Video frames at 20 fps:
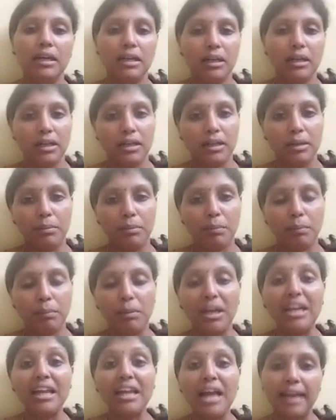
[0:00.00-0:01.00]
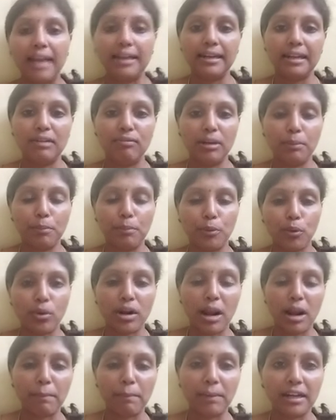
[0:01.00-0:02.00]
many high level
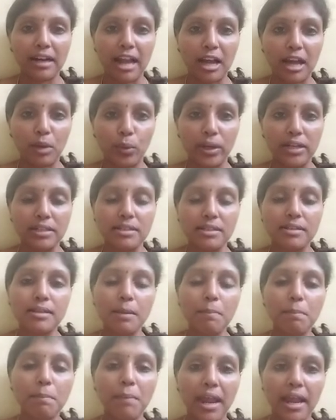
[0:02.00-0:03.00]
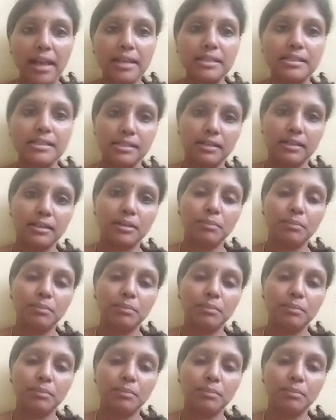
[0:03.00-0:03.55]
programming language. It's a base.